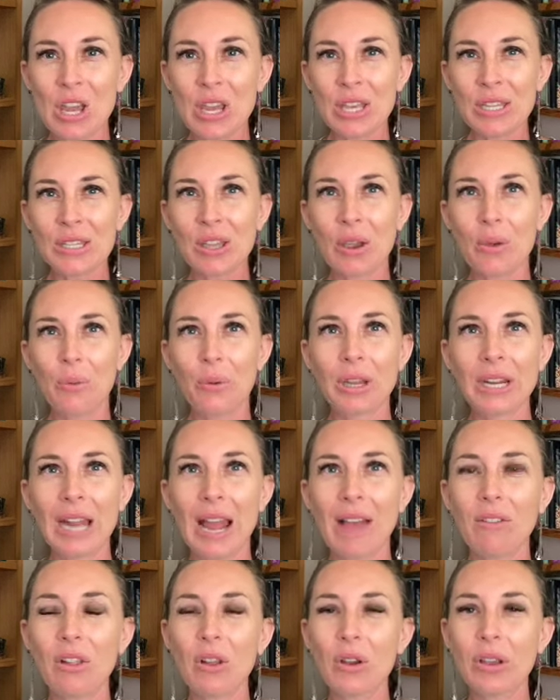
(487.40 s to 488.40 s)
So we're going to
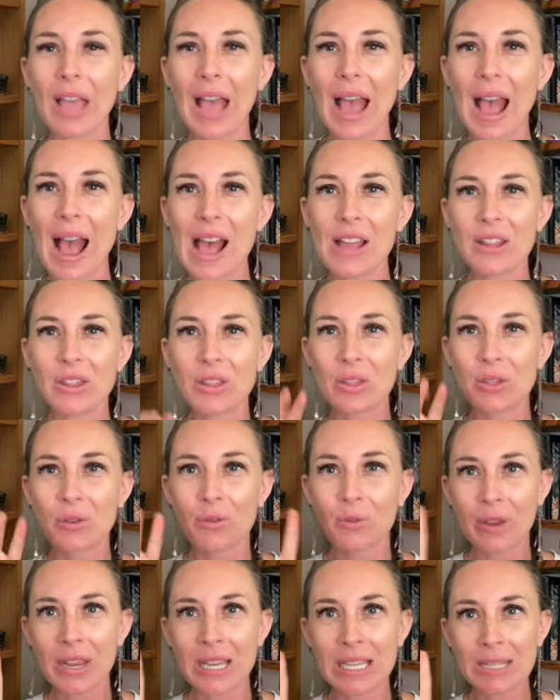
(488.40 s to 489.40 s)
have a look at
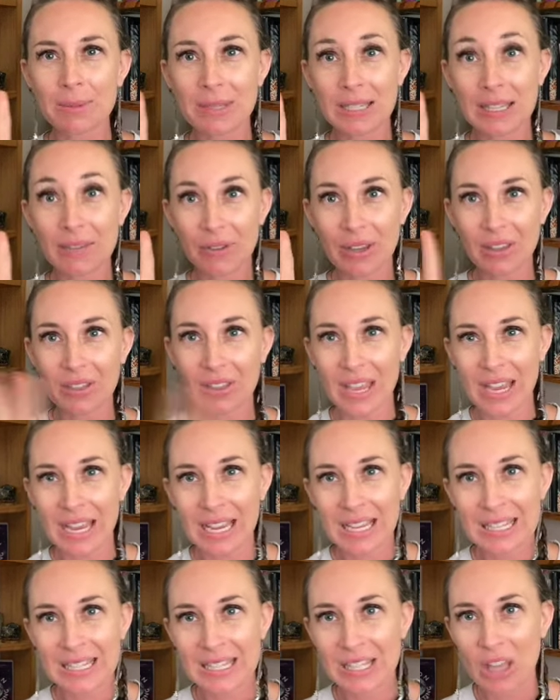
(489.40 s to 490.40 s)
three specific
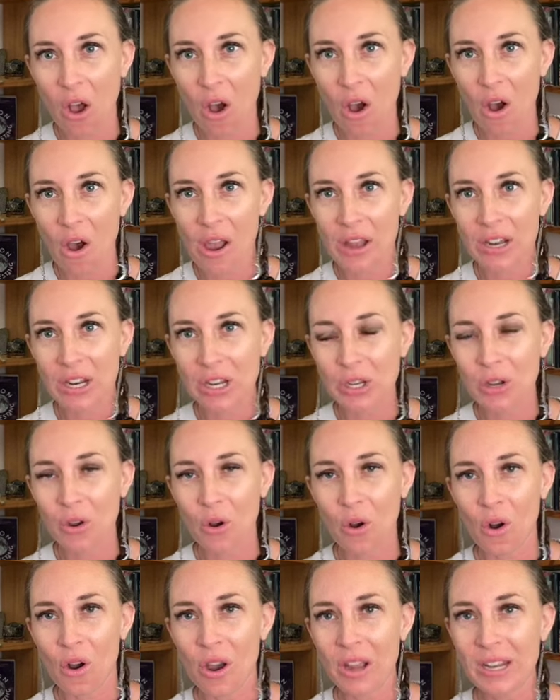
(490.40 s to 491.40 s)
things on
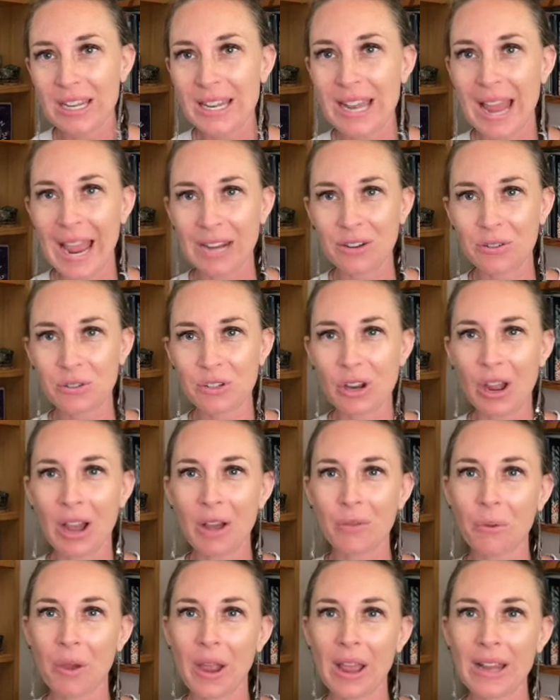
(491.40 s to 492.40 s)
your natal
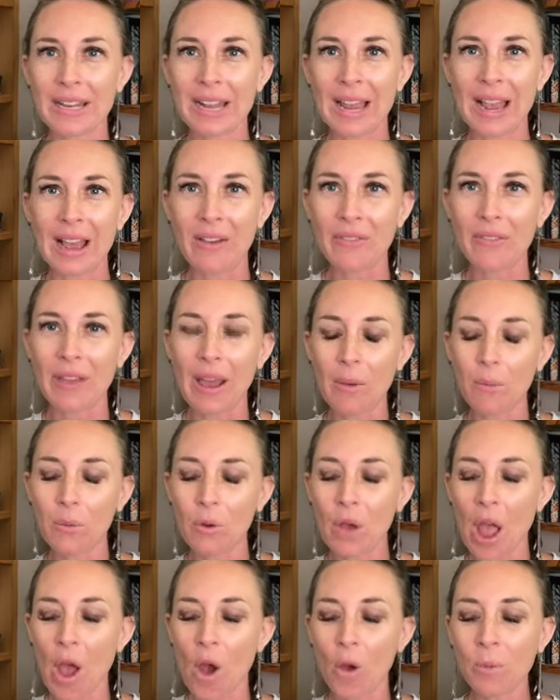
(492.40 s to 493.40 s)
chart right now that
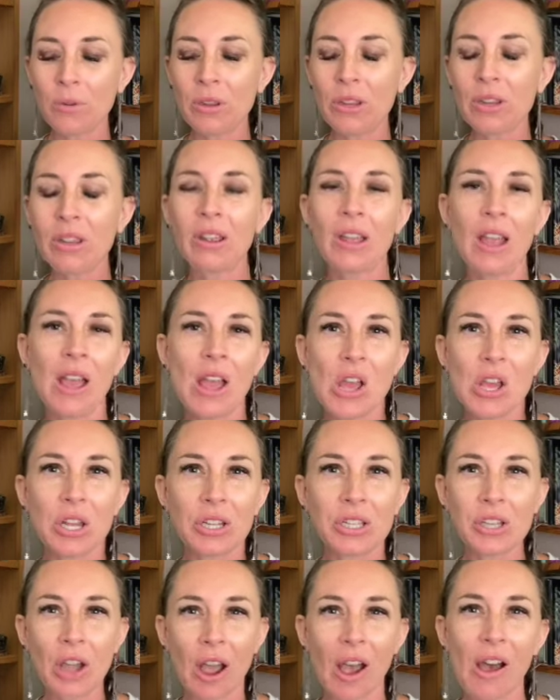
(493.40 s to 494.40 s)
will help you
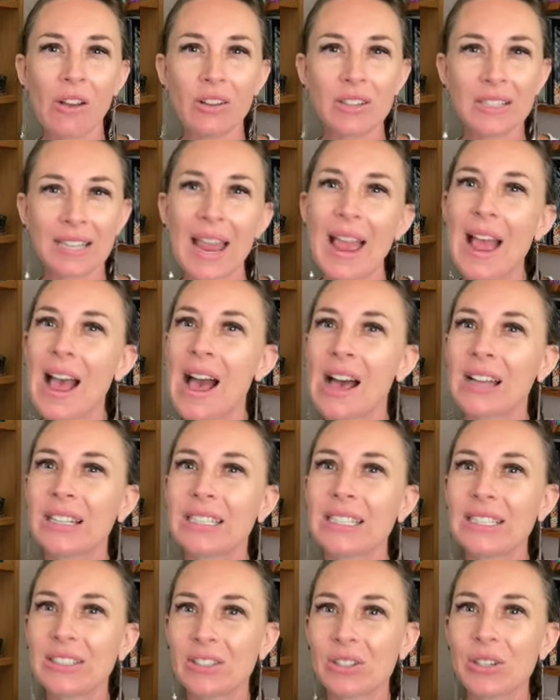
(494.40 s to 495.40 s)
dial
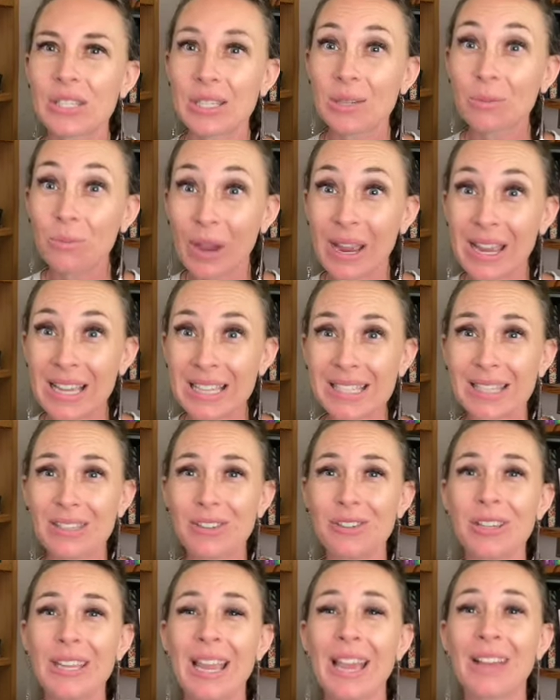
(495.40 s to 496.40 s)
down into some ways that
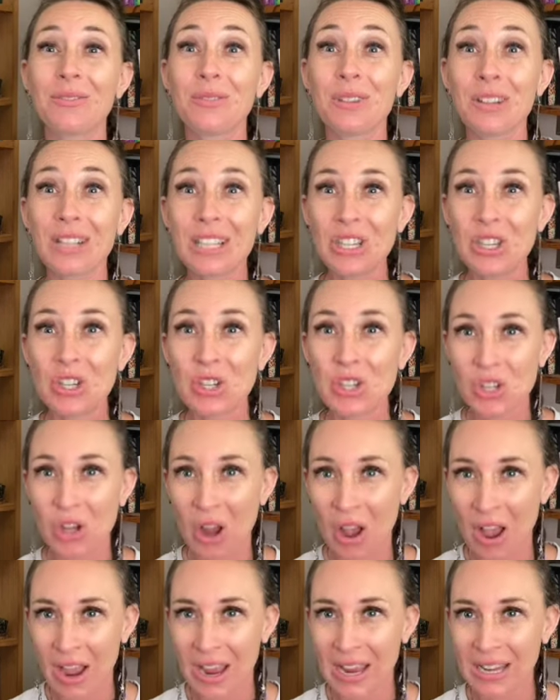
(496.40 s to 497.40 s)
you can really
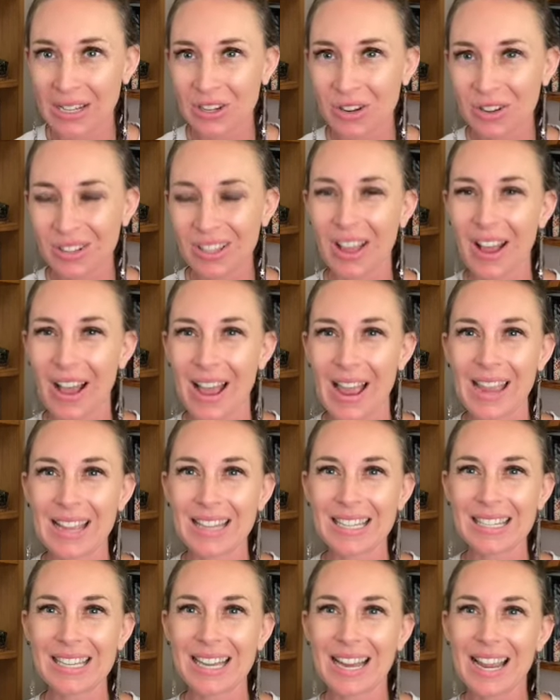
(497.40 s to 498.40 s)
shine your
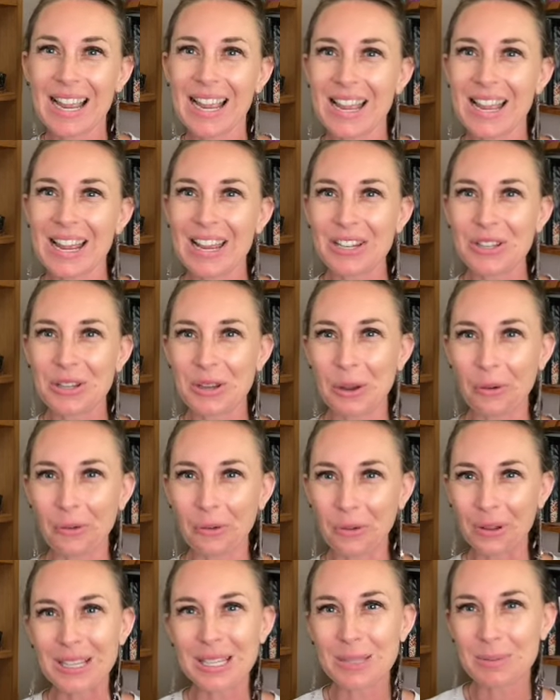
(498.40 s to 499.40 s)
light to your
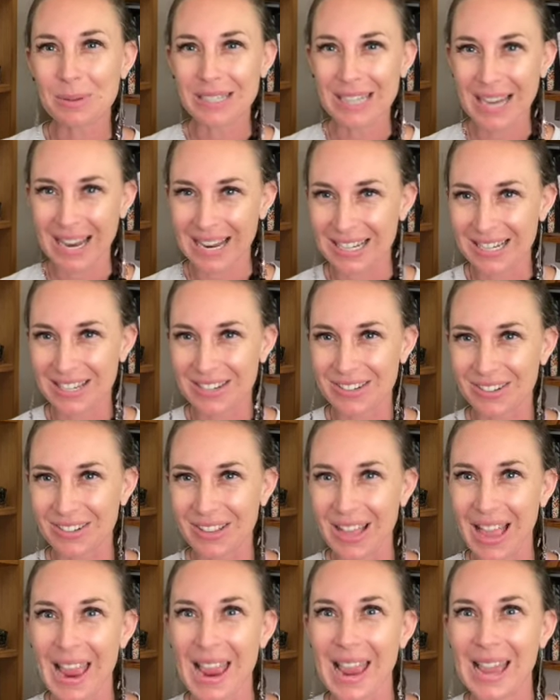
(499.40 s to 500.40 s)
fullest
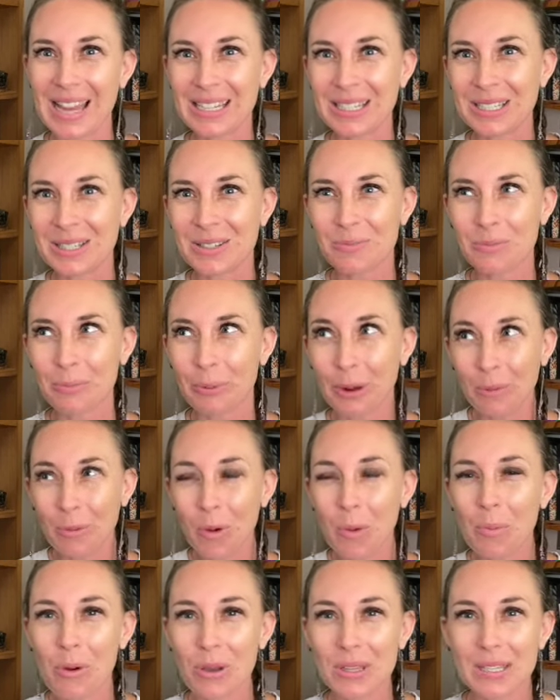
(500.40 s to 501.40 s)
potential and bring
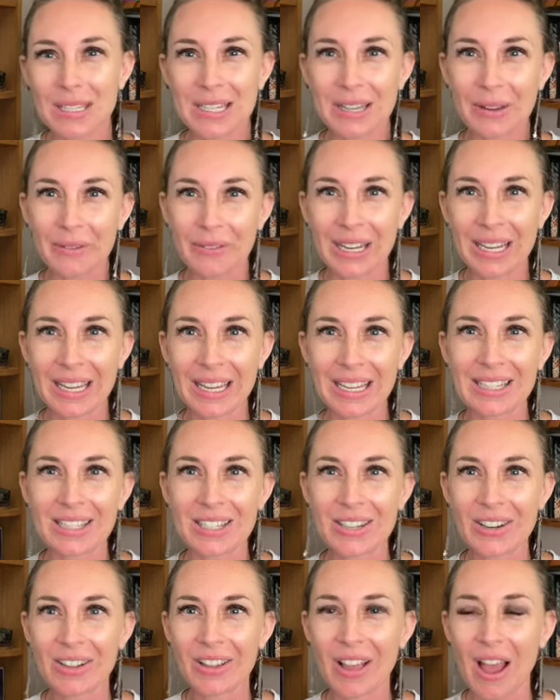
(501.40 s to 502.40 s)
more positivity
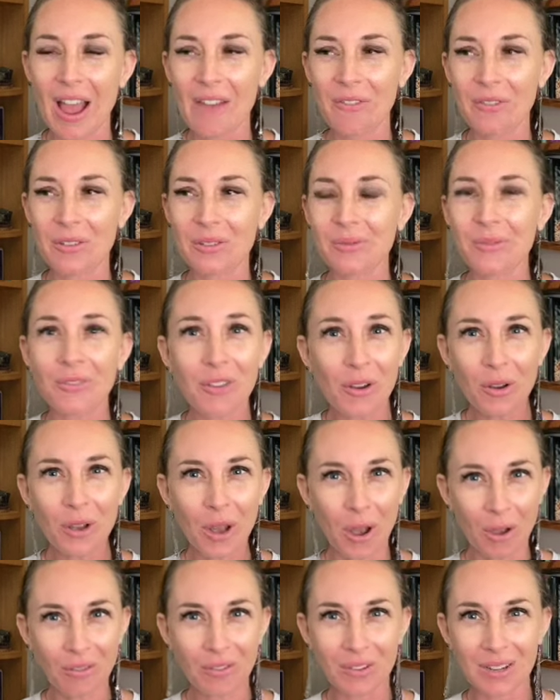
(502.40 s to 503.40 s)
into your life and feel
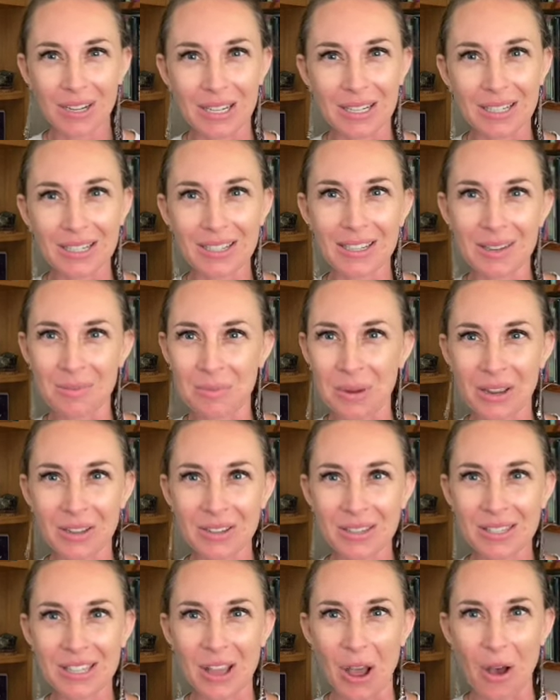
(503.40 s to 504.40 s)
confident about
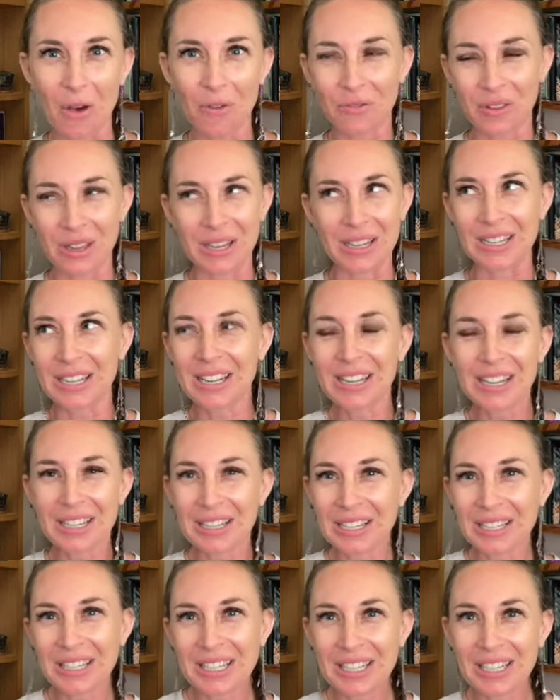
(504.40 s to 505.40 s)
yourself and
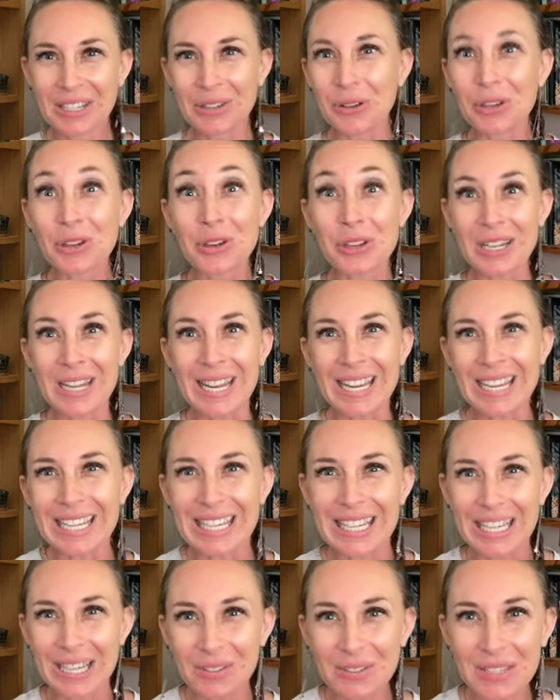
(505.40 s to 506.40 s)
your
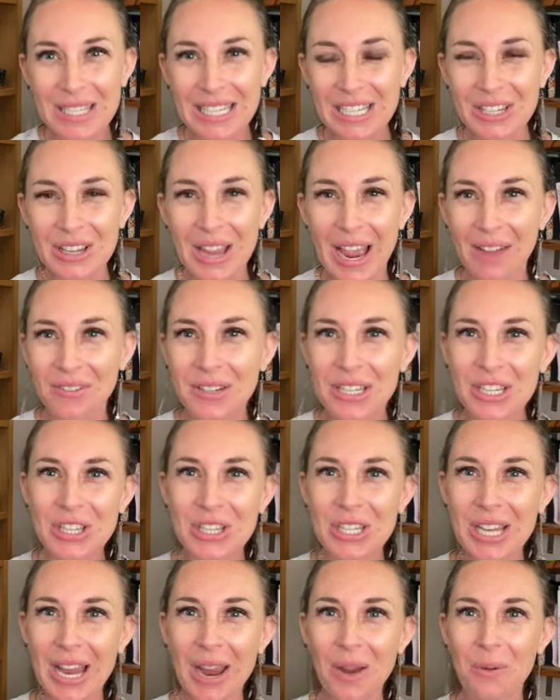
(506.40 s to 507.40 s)
unique gifts that you have to
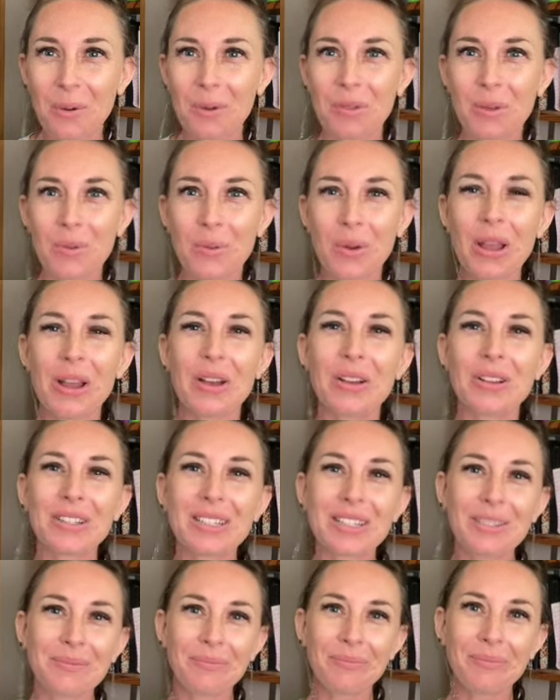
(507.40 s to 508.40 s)
share with the world.